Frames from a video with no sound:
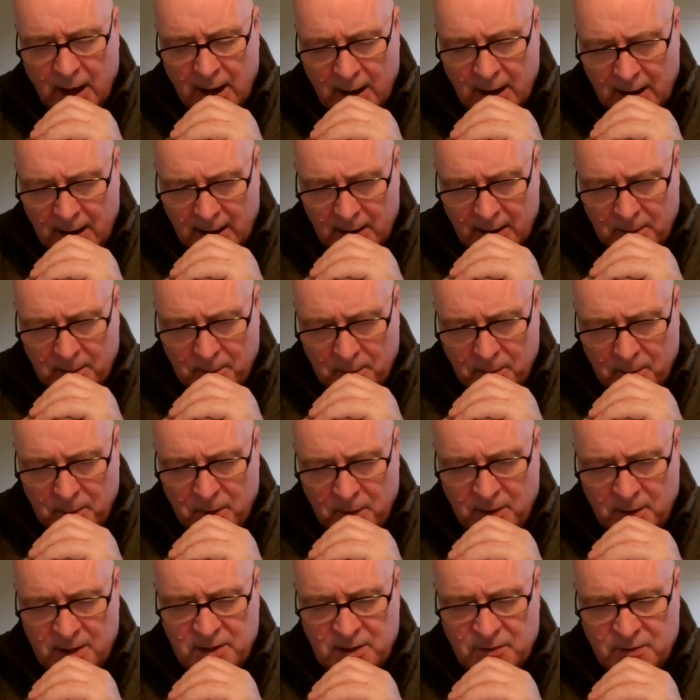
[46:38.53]

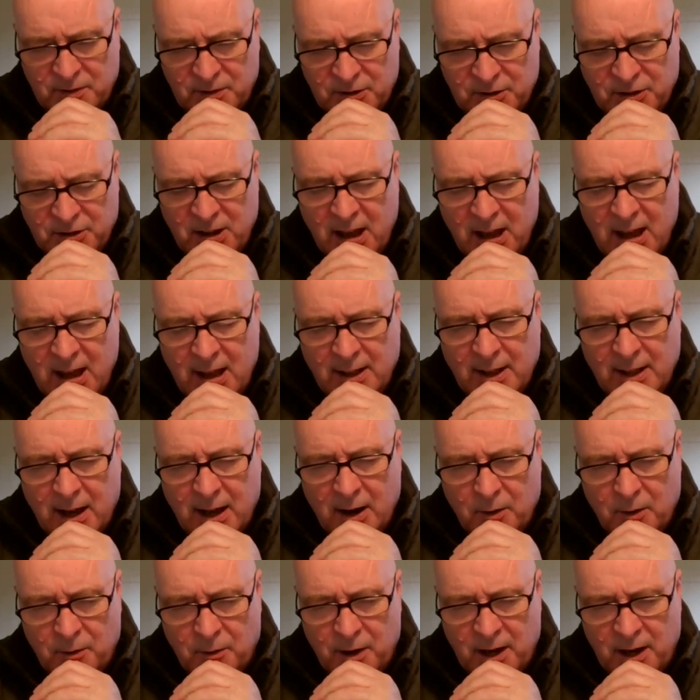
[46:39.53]
My reason for saying
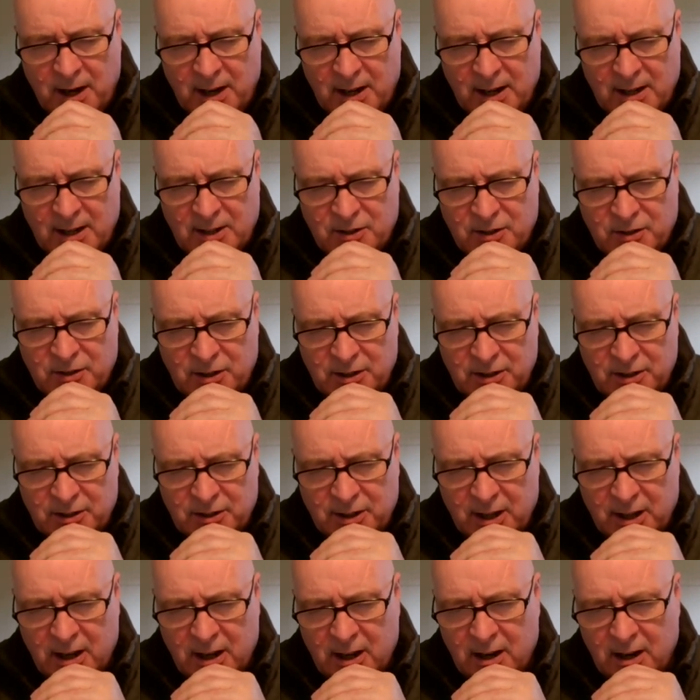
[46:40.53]
that really is that
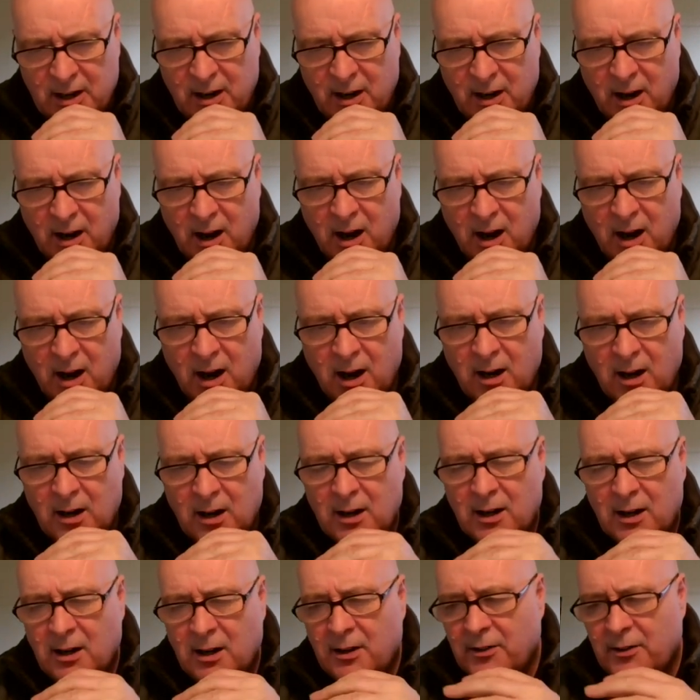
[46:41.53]
there are
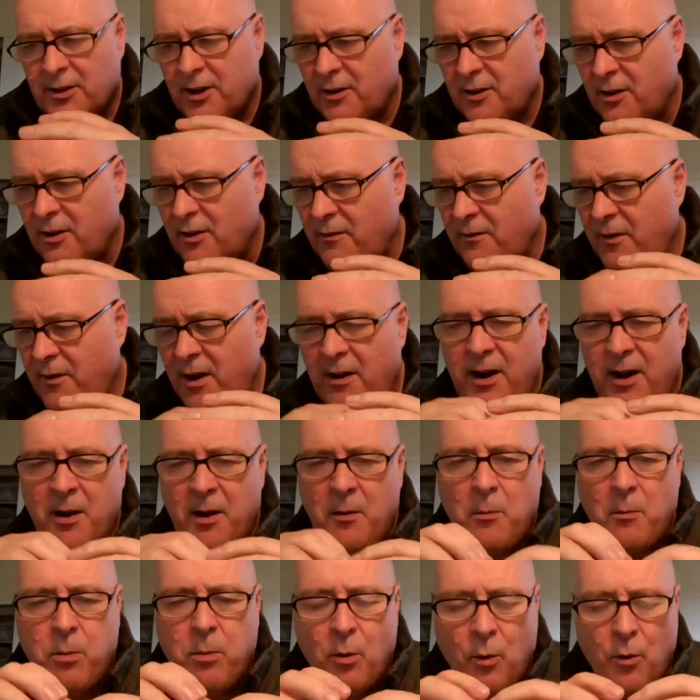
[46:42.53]

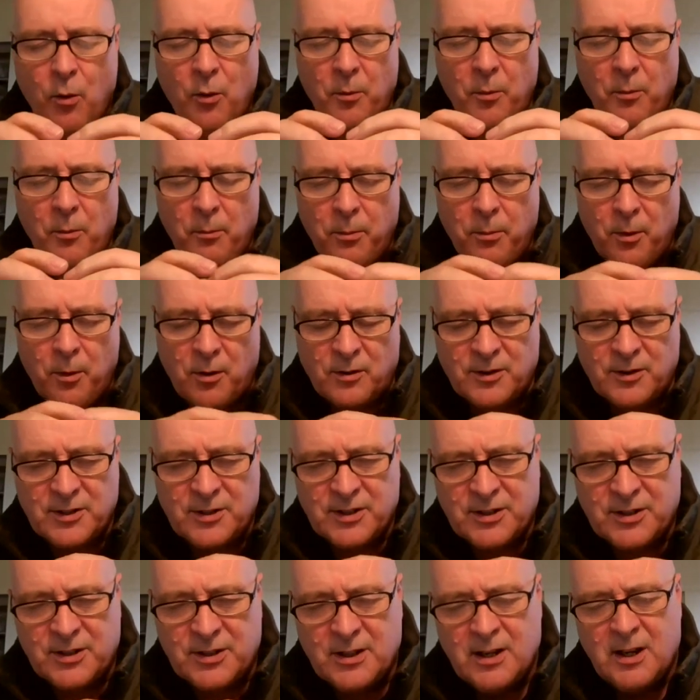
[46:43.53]
very important
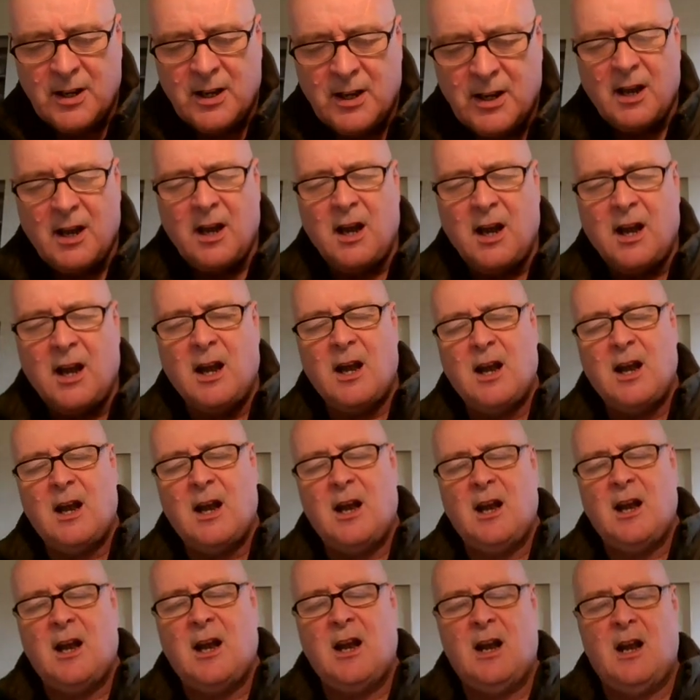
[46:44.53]
books
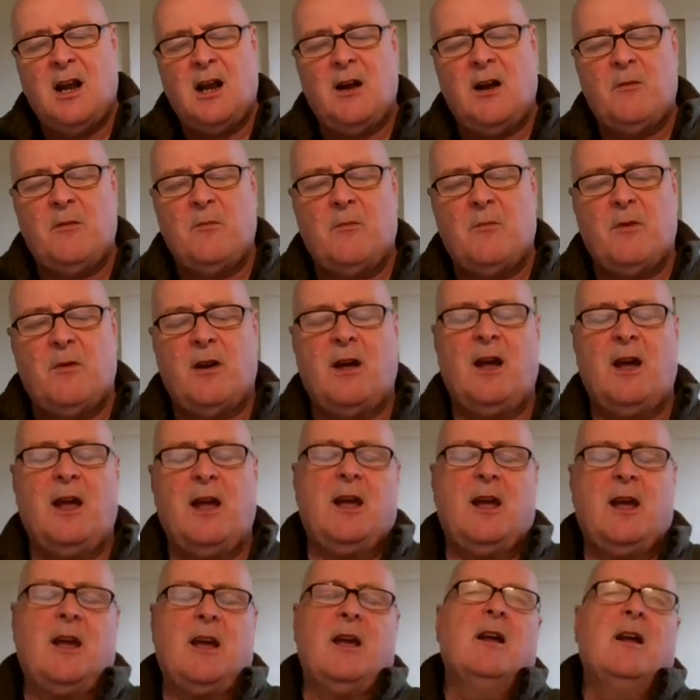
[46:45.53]

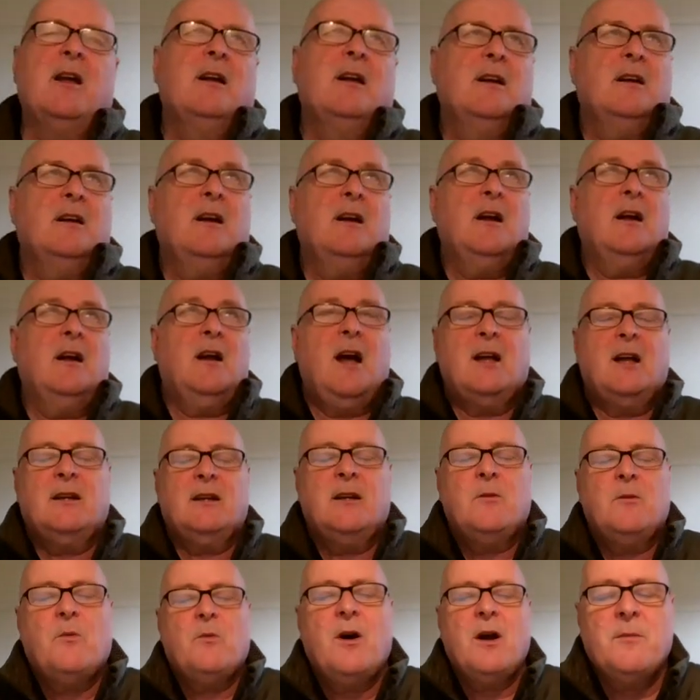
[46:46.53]
like
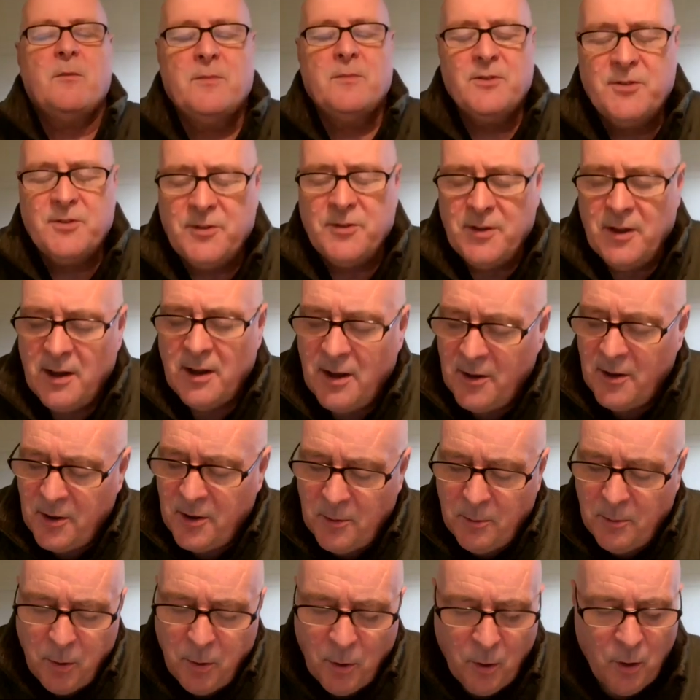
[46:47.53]
Andy Whiteman's
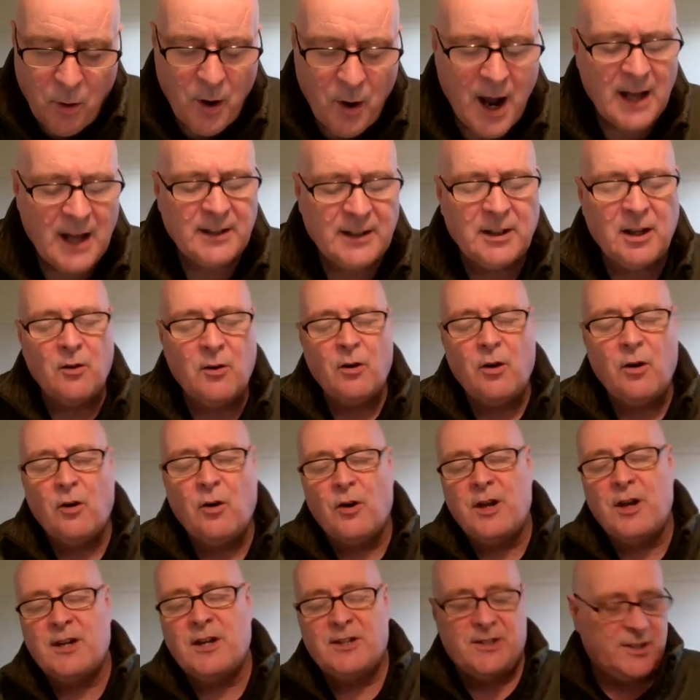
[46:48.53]
The Poor Had No
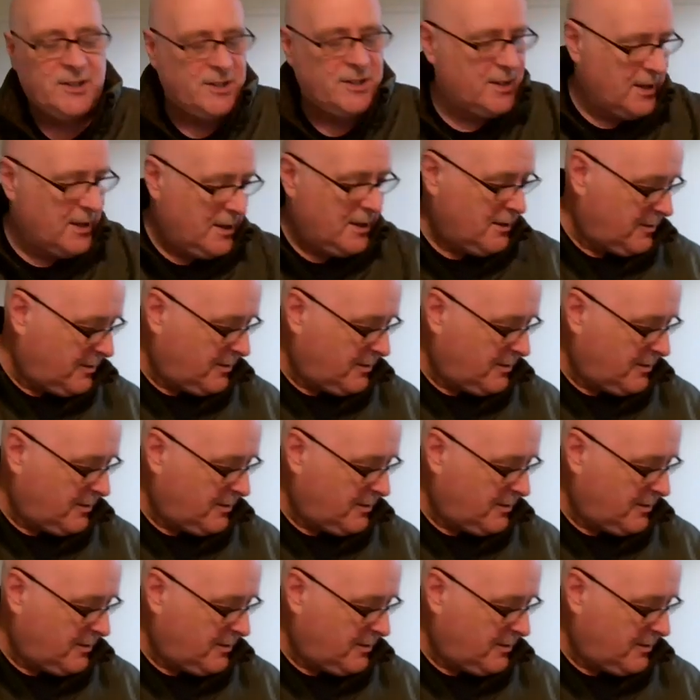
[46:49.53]
Lawyers.